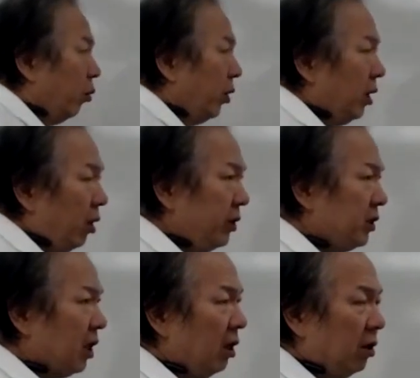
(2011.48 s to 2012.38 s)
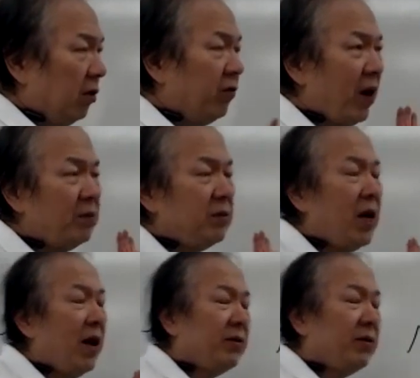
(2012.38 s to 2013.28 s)
we always go from the
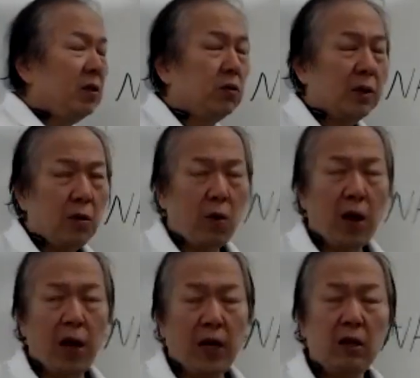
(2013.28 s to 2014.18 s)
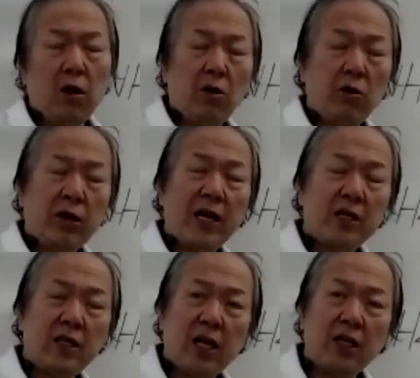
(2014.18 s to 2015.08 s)
left to the right, or you
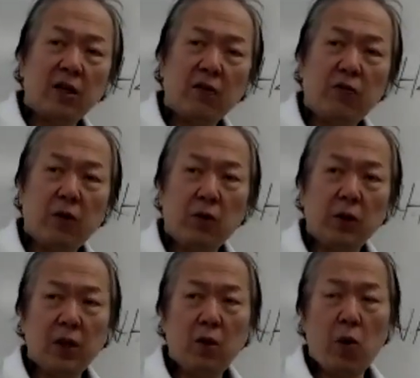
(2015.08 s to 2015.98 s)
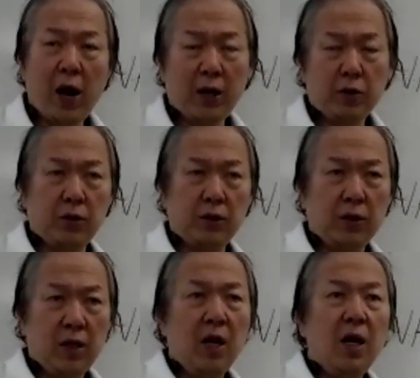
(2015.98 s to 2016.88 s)
can say the forward reaction,
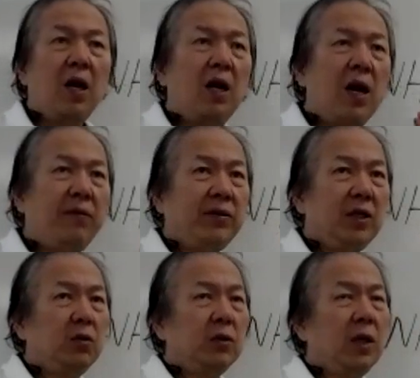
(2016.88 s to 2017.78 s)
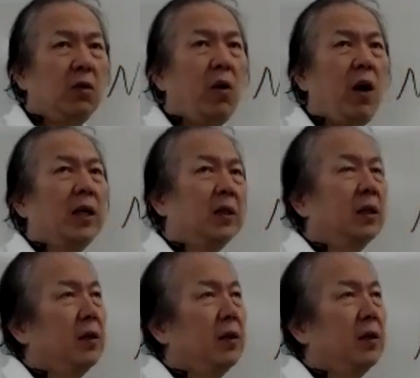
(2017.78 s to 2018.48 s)
left to the right.